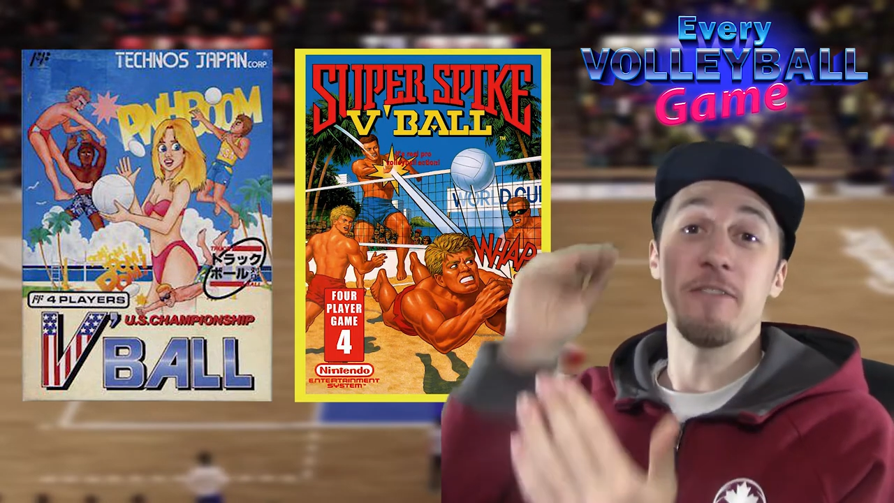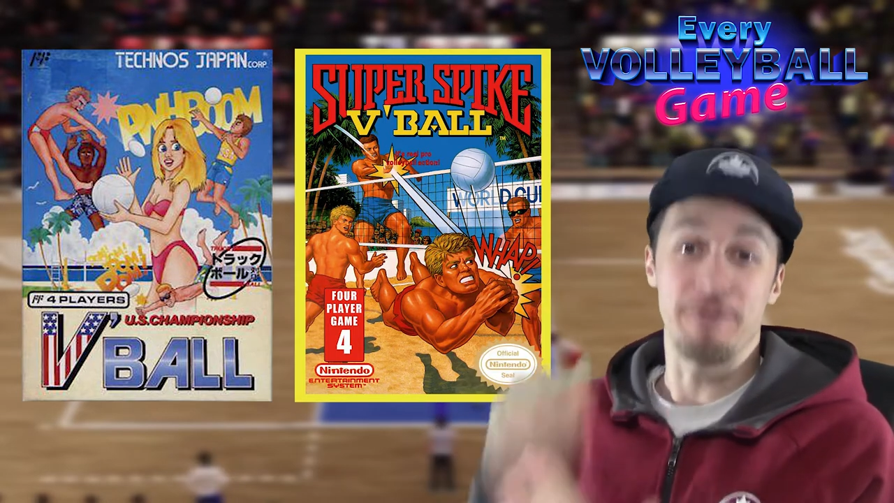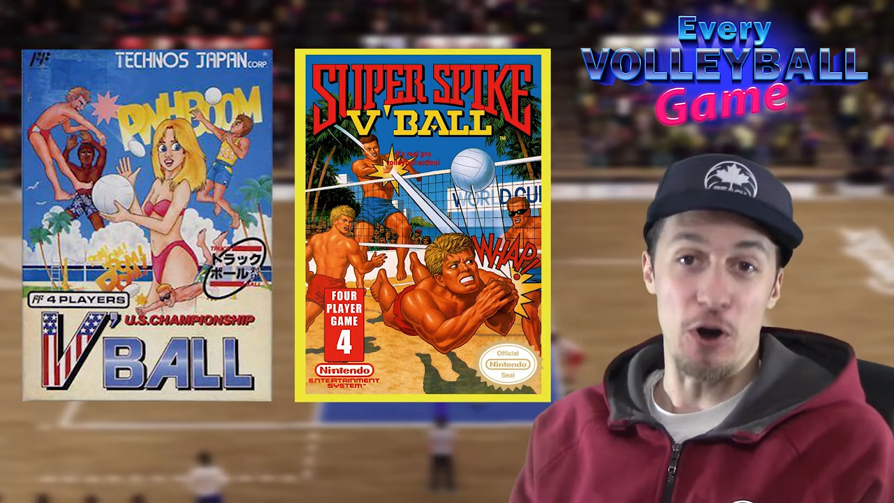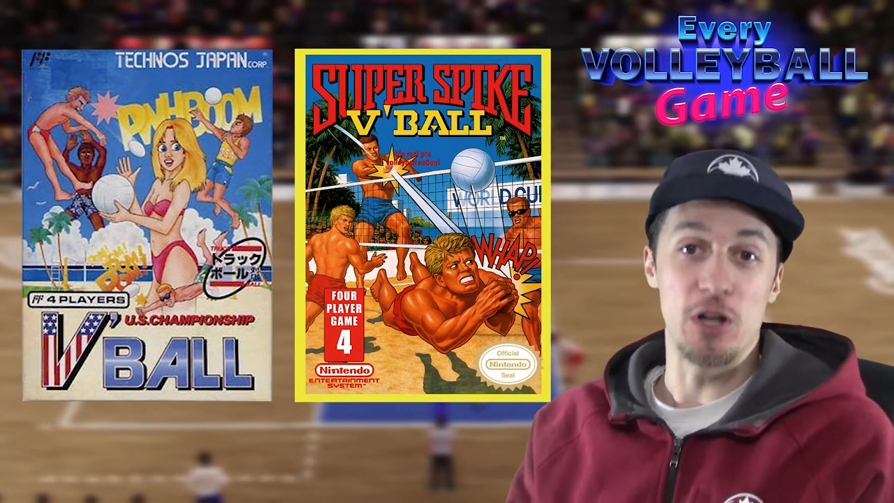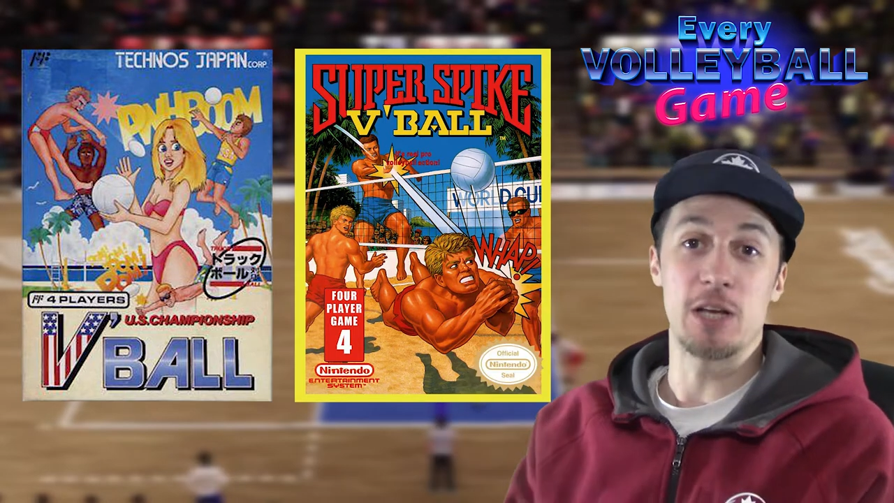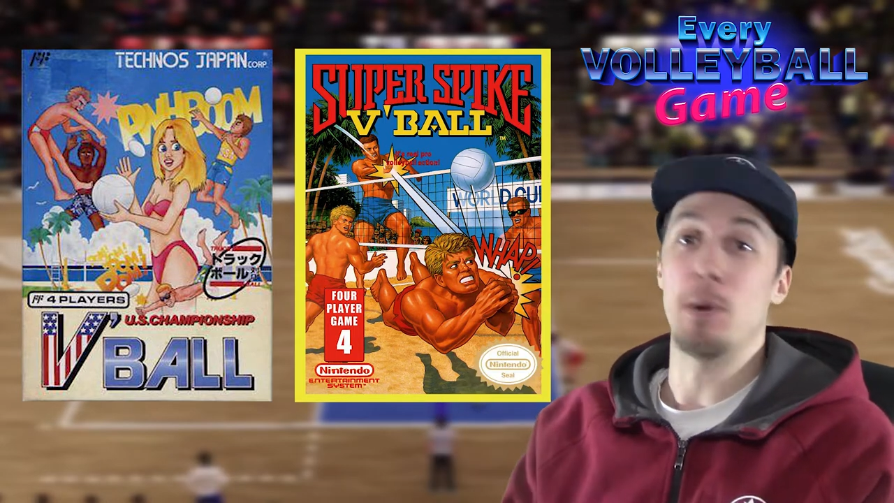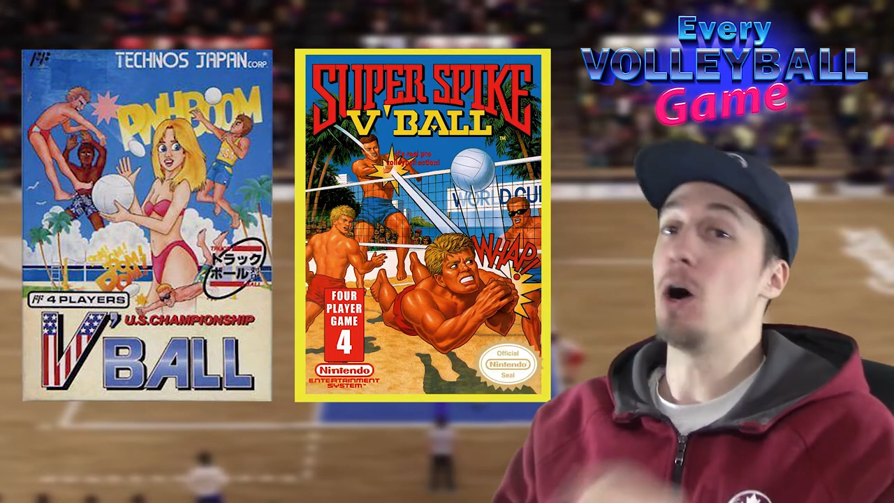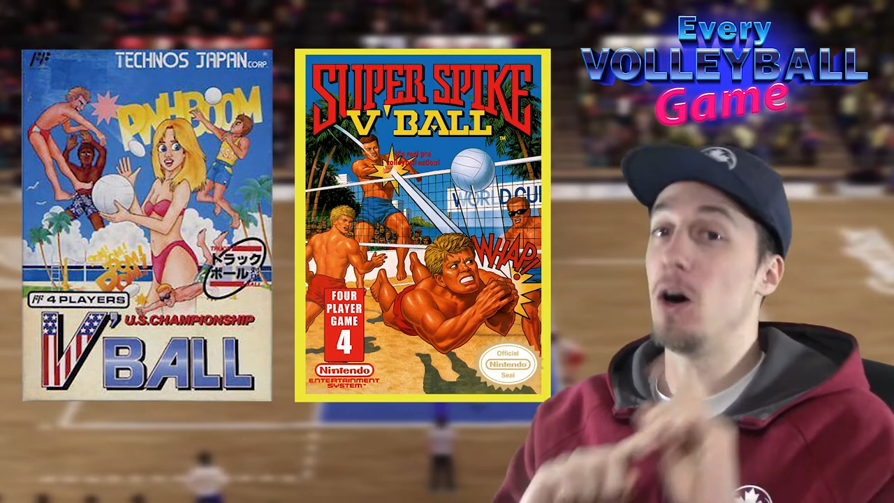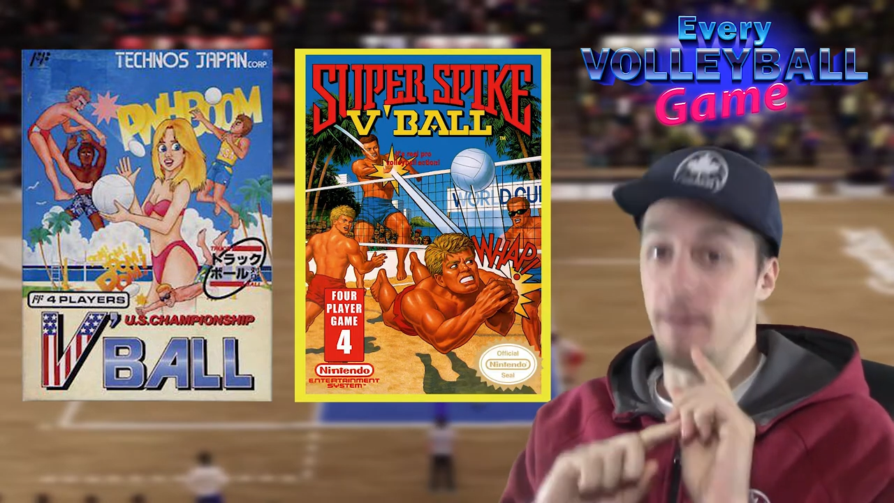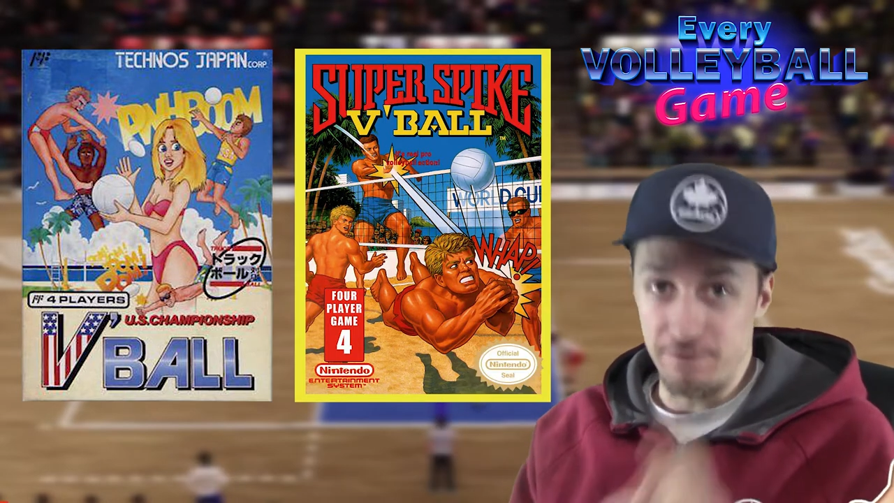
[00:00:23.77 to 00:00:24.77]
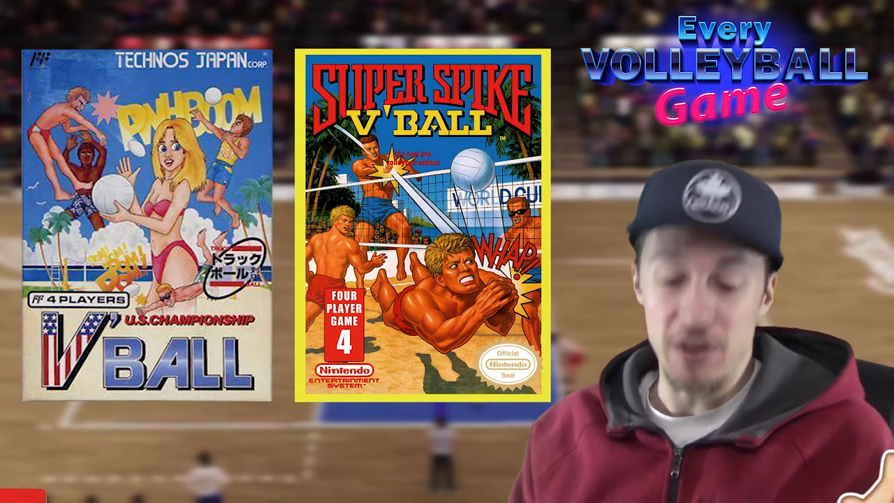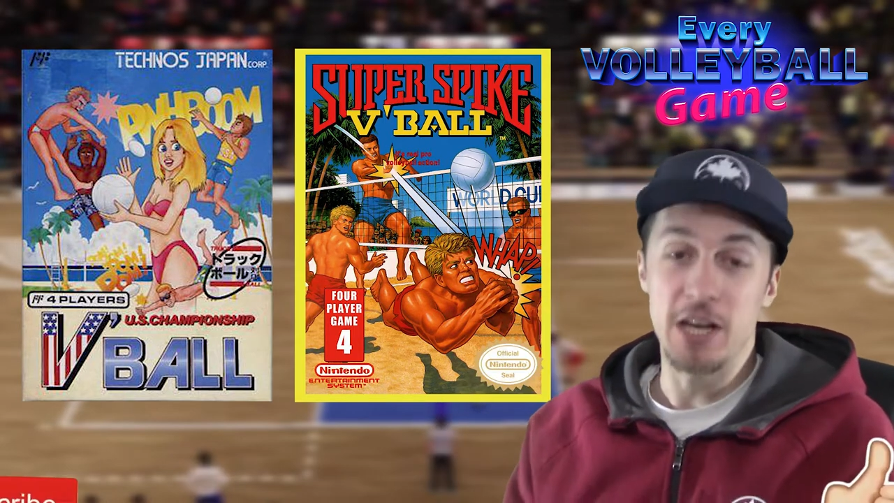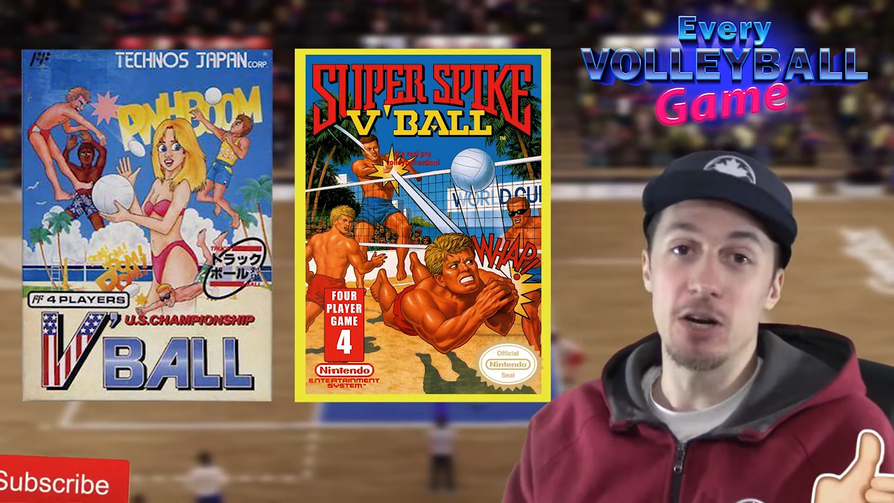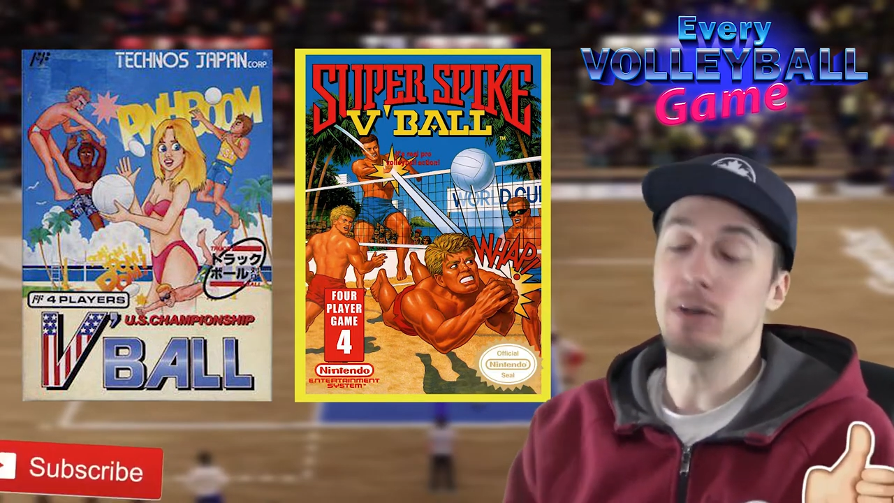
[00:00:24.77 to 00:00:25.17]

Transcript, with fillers: volleyball video